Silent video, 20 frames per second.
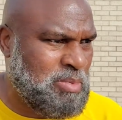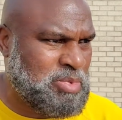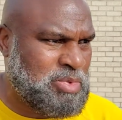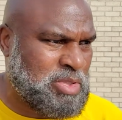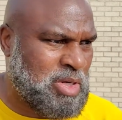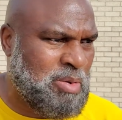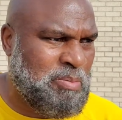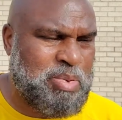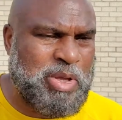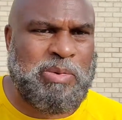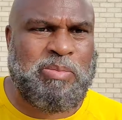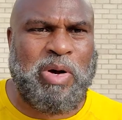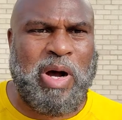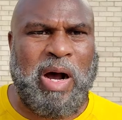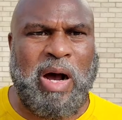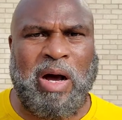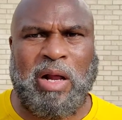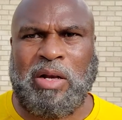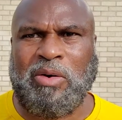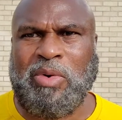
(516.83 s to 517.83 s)
some people
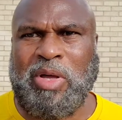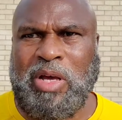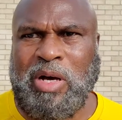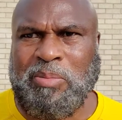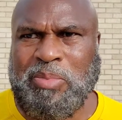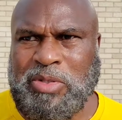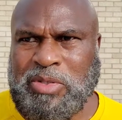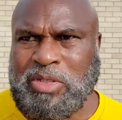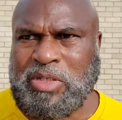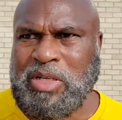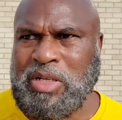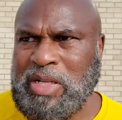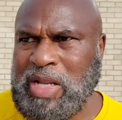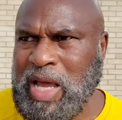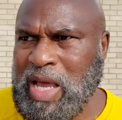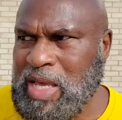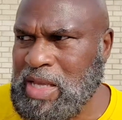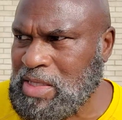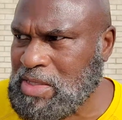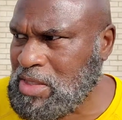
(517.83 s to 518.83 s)
all the way up into the
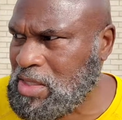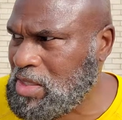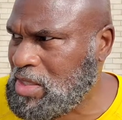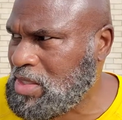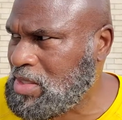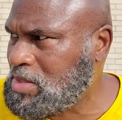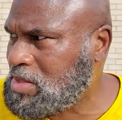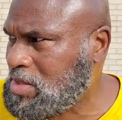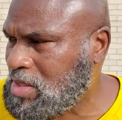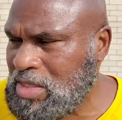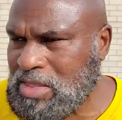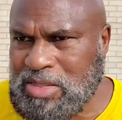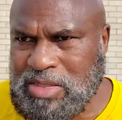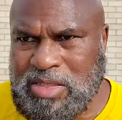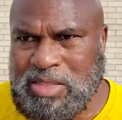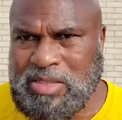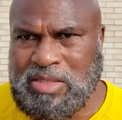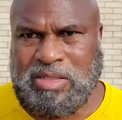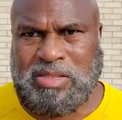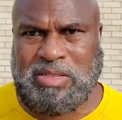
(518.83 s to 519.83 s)

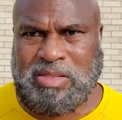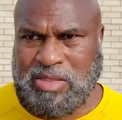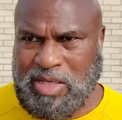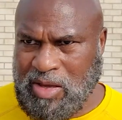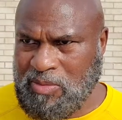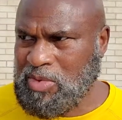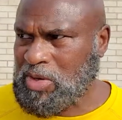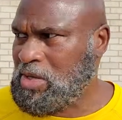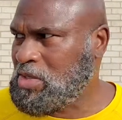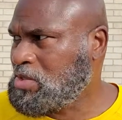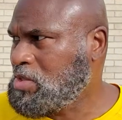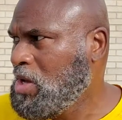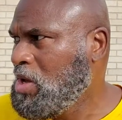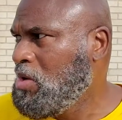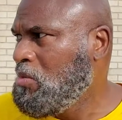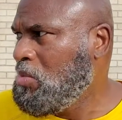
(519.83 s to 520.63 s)
1960s and 70s